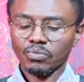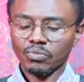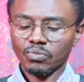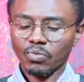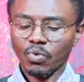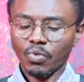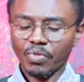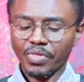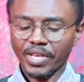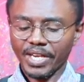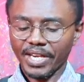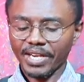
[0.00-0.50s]

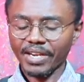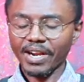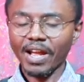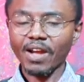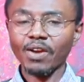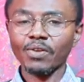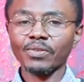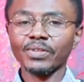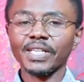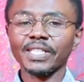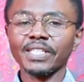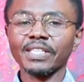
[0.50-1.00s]
on the
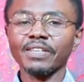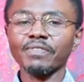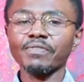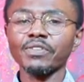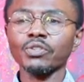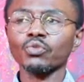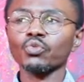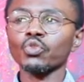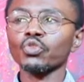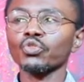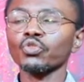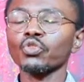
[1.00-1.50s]
ground, and if
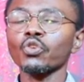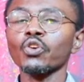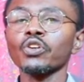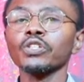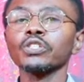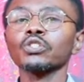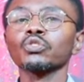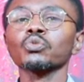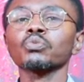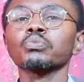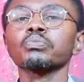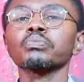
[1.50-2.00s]
it was
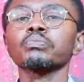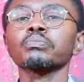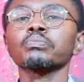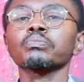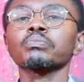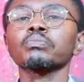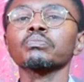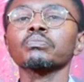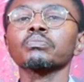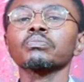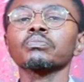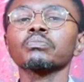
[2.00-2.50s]
going to
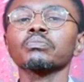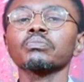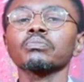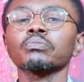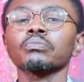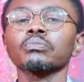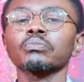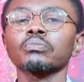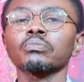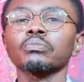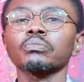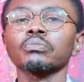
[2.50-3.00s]

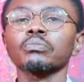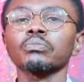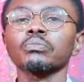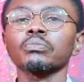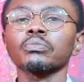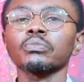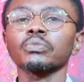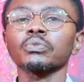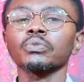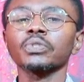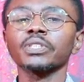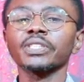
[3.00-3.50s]

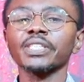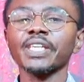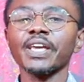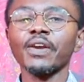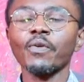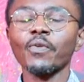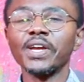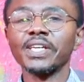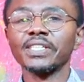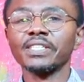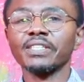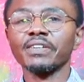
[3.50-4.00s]
stay
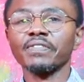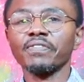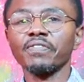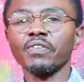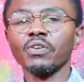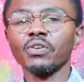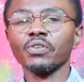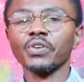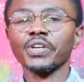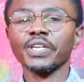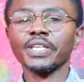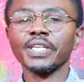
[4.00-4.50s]
wet the
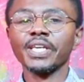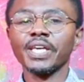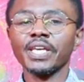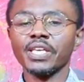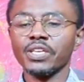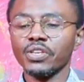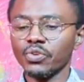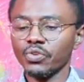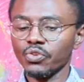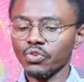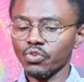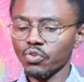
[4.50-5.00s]
following day,
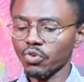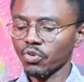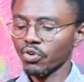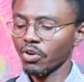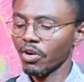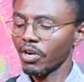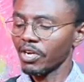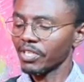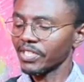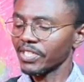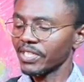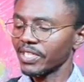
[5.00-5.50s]
he knew
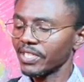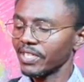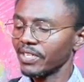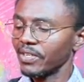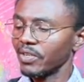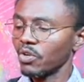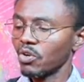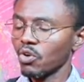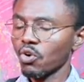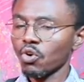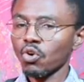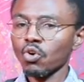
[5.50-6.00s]
God
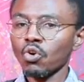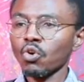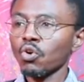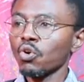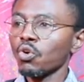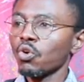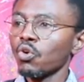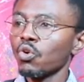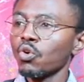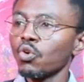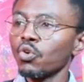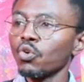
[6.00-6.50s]

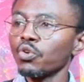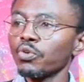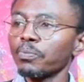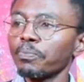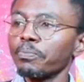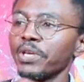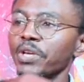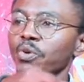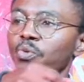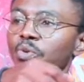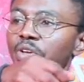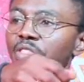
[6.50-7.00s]
would
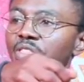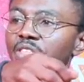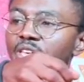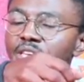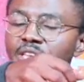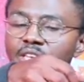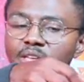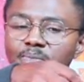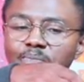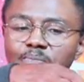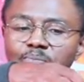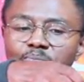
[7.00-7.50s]
be with
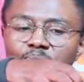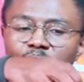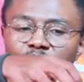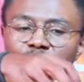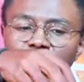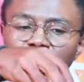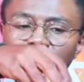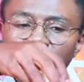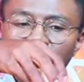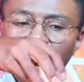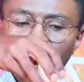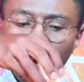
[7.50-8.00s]
him.
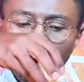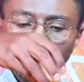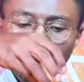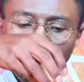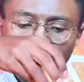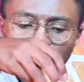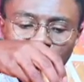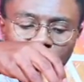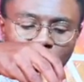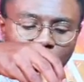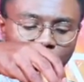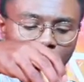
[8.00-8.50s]

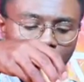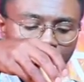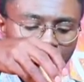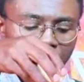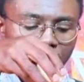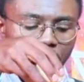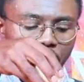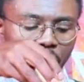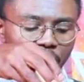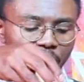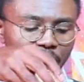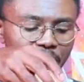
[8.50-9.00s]
So the
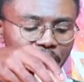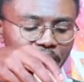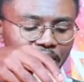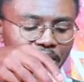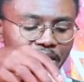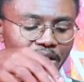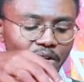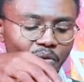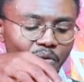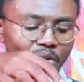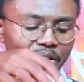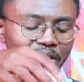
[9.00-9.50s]
following
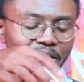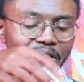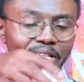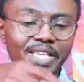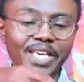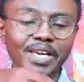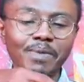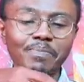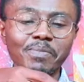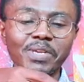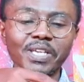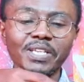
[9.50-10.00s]
day when he
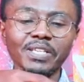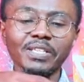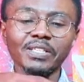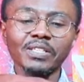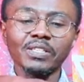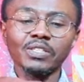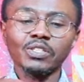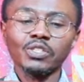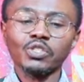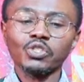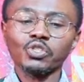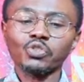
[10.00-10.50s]
came in,
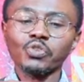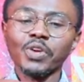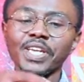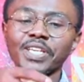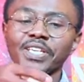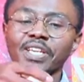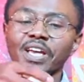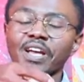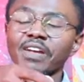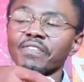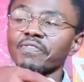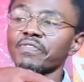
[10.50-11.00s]
sure
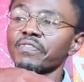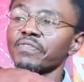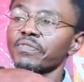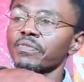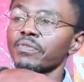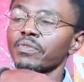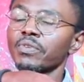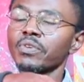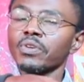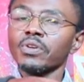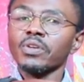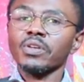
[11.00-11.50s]
enough,
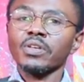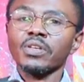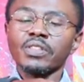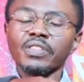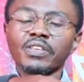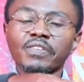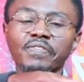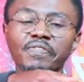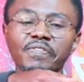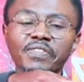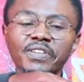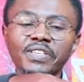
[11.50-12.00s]

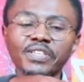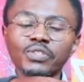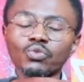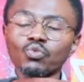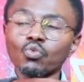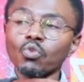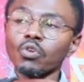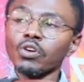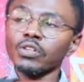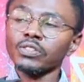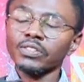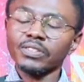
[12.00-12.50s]
the fleece
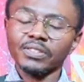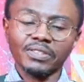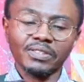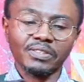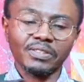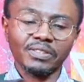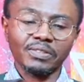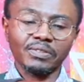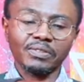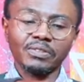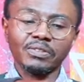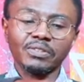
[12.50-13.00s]
was
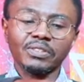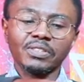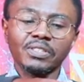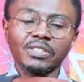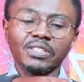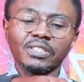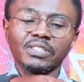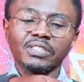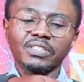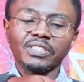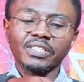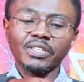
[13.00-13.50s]

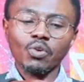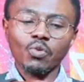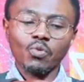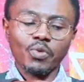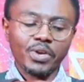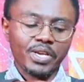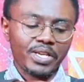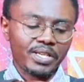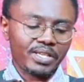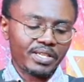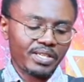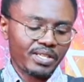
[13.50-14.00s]
still
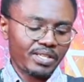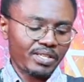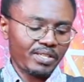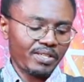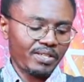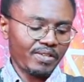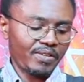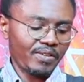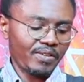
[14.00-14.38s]
wet.